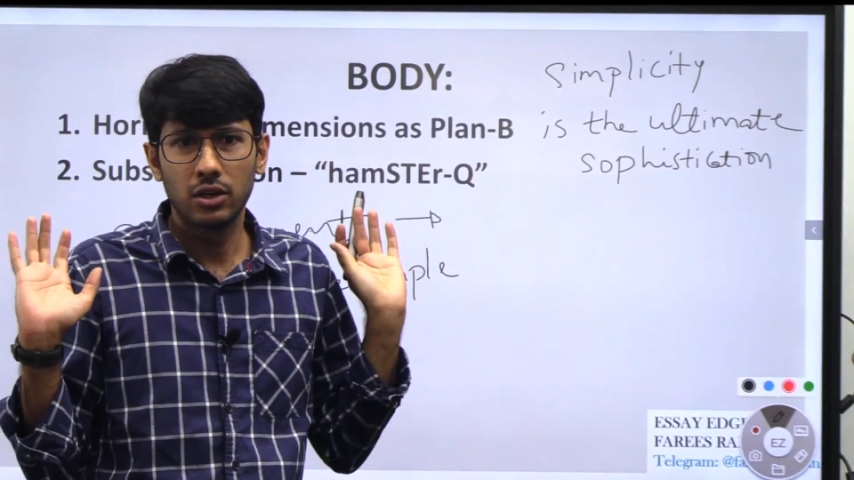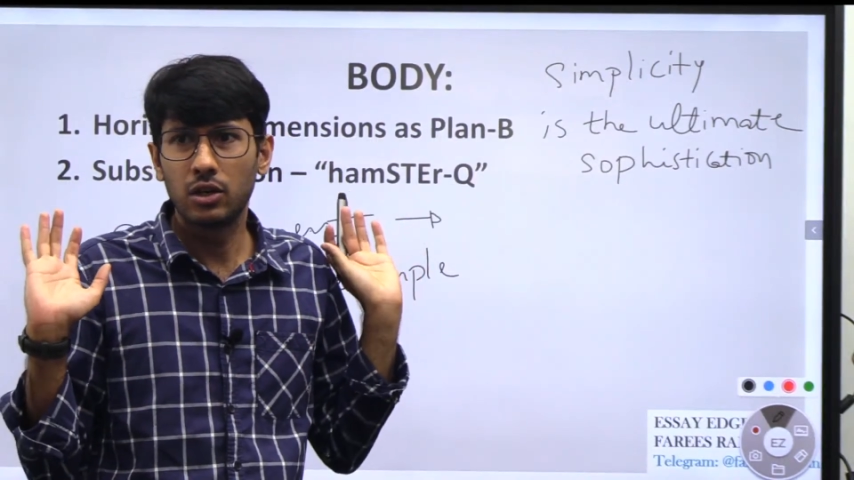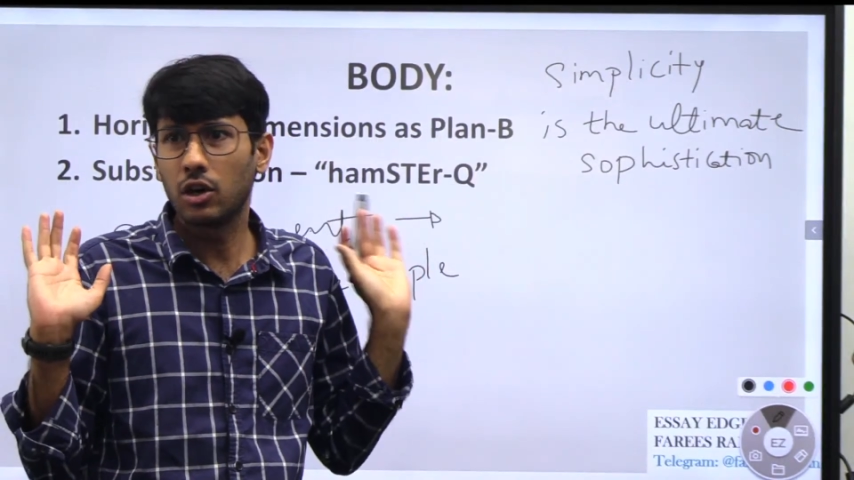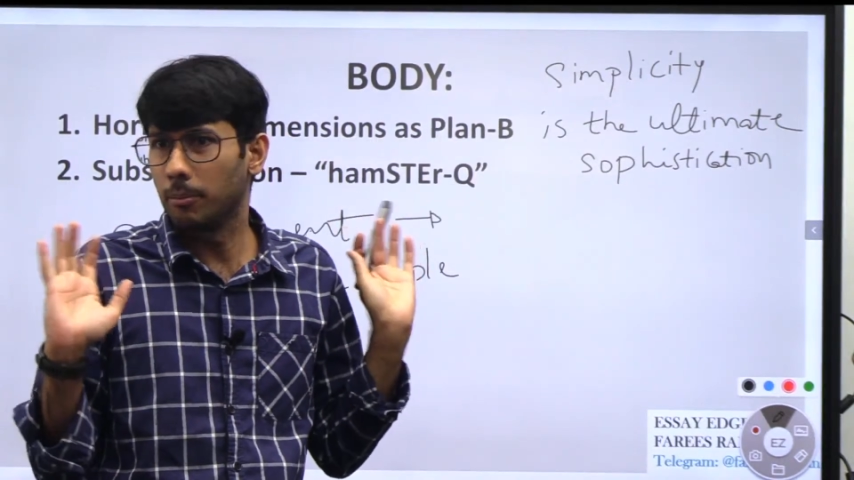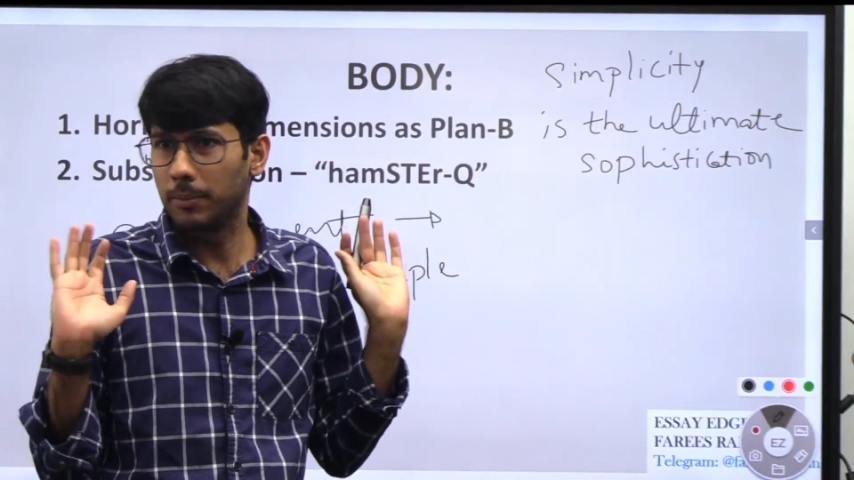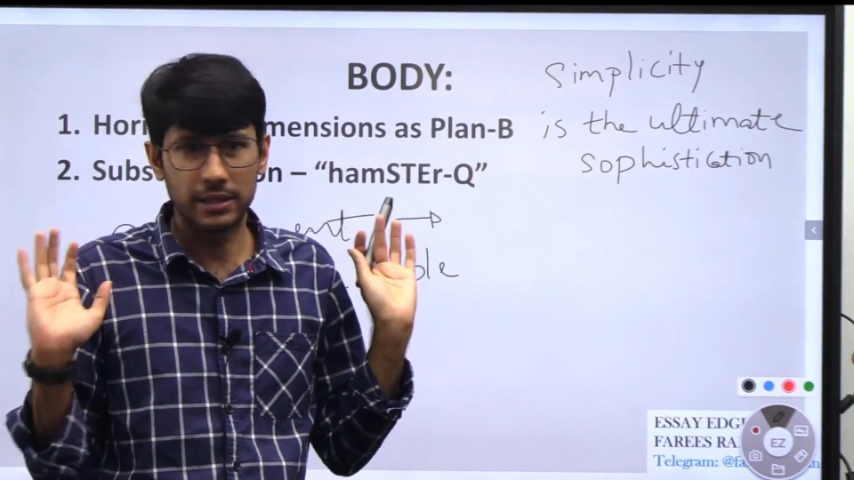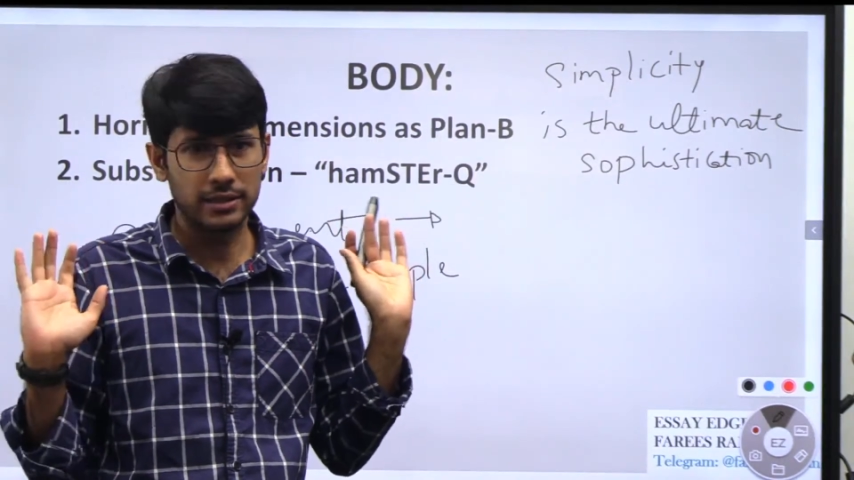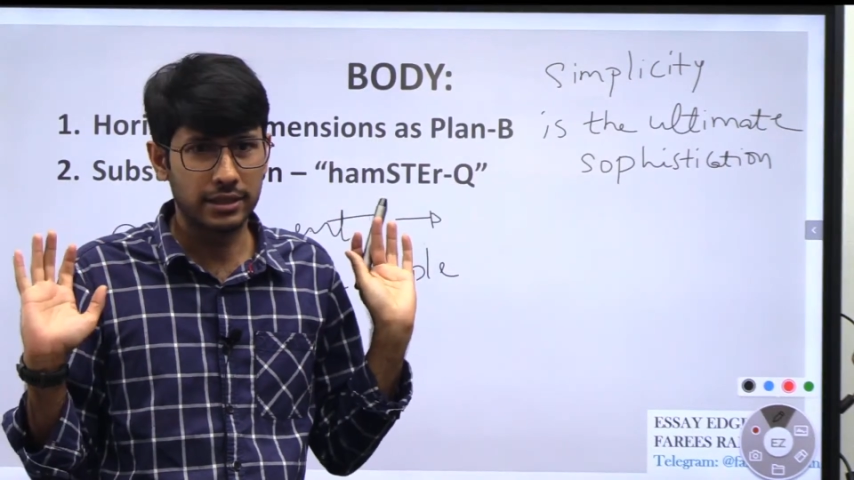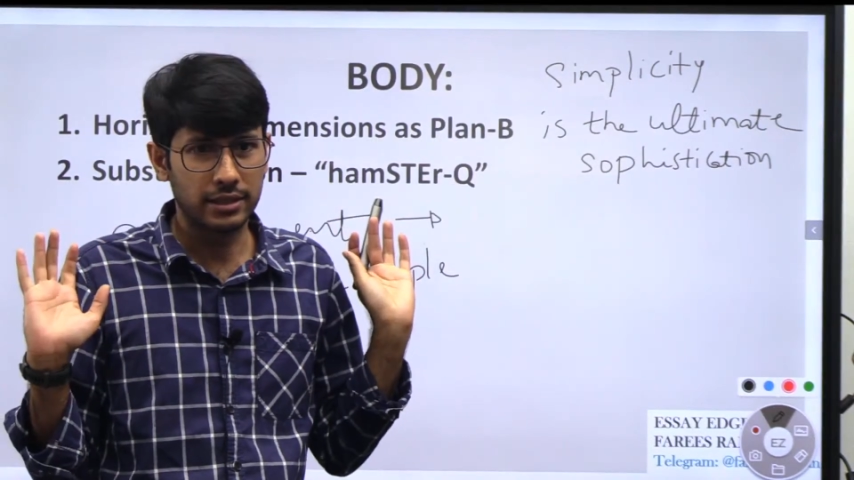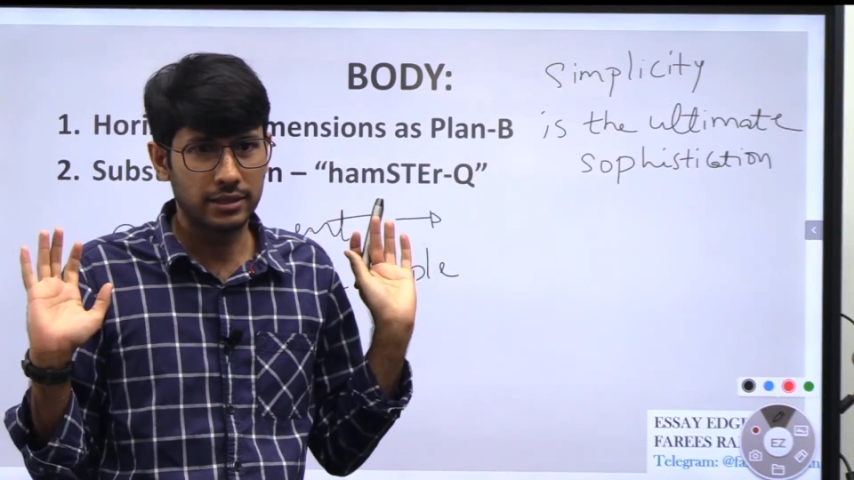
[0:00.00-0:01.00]

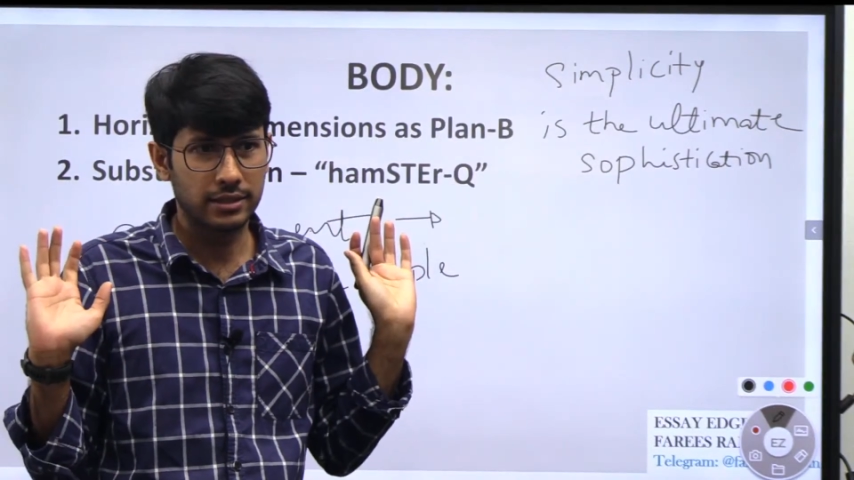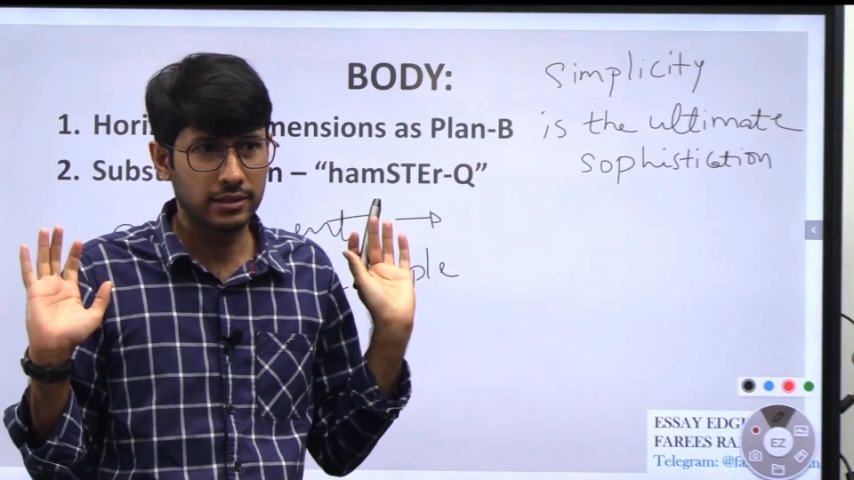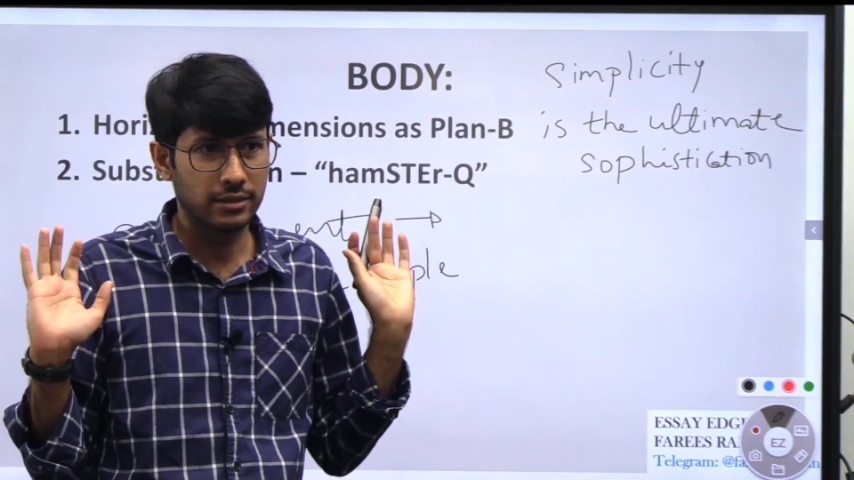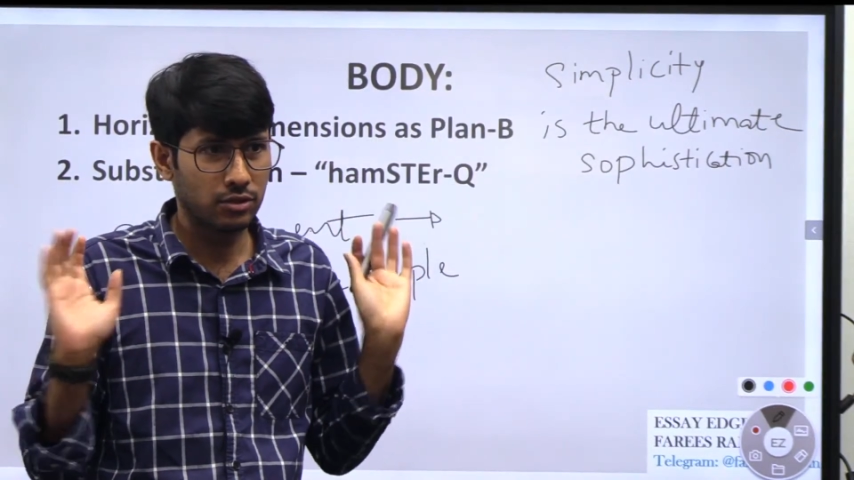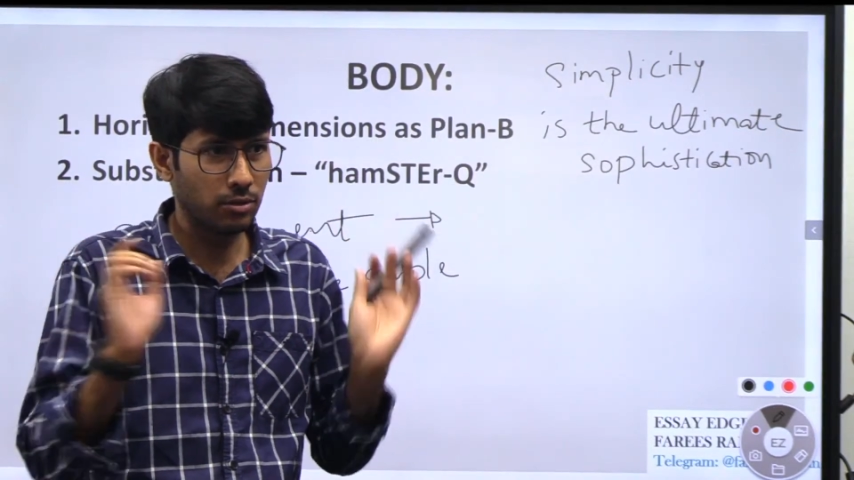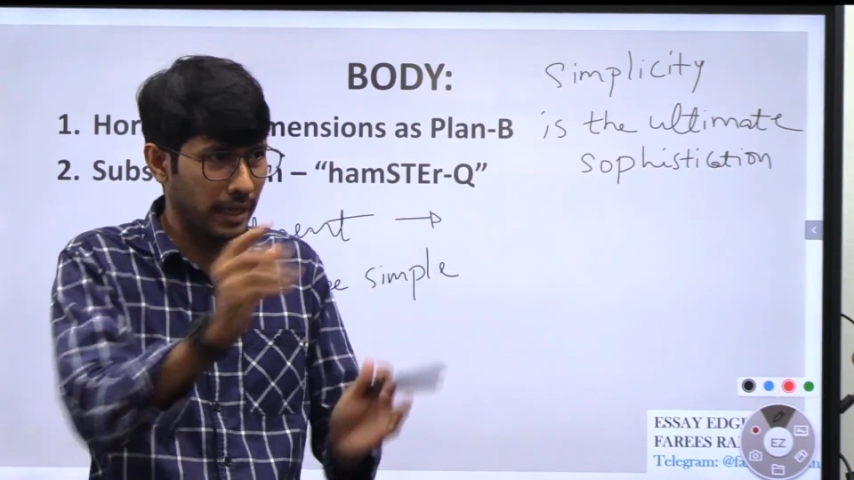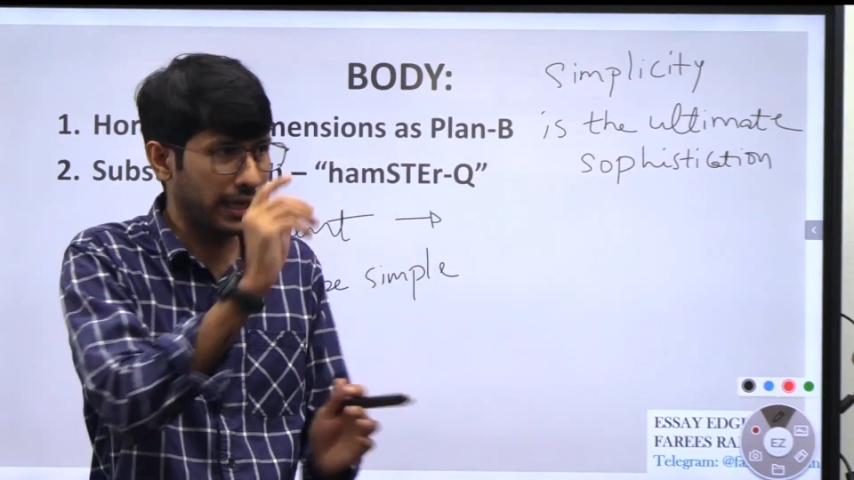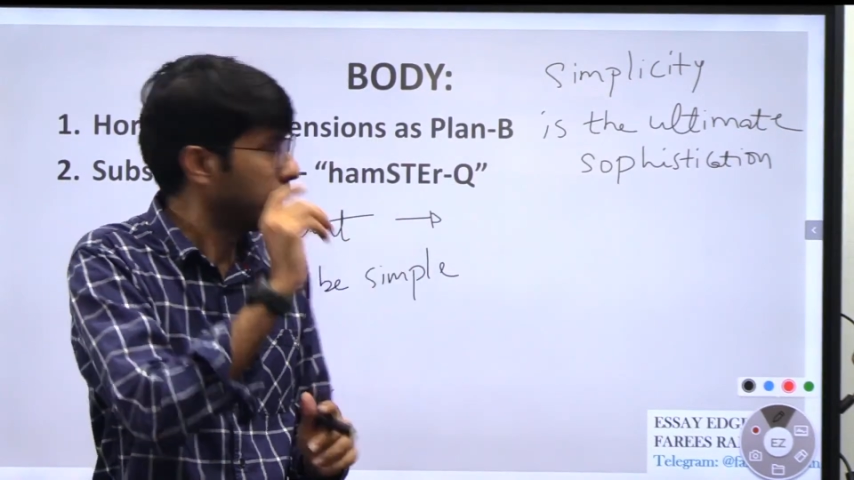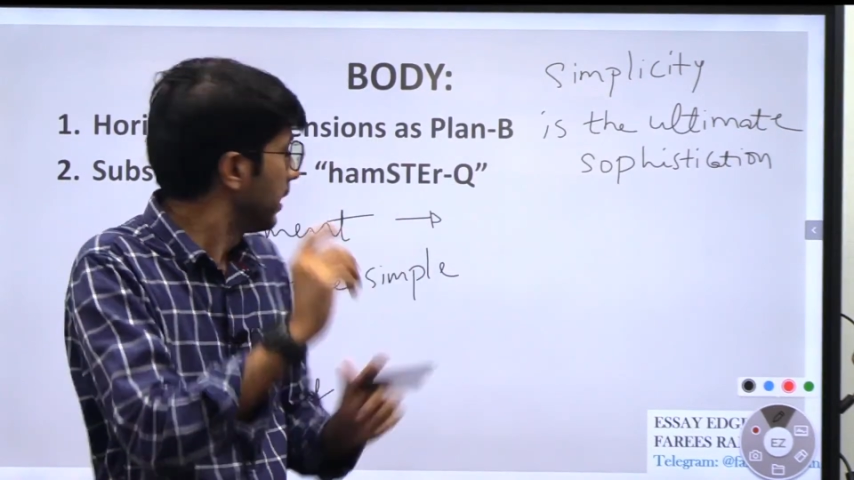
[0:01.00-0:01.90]
complexities. So my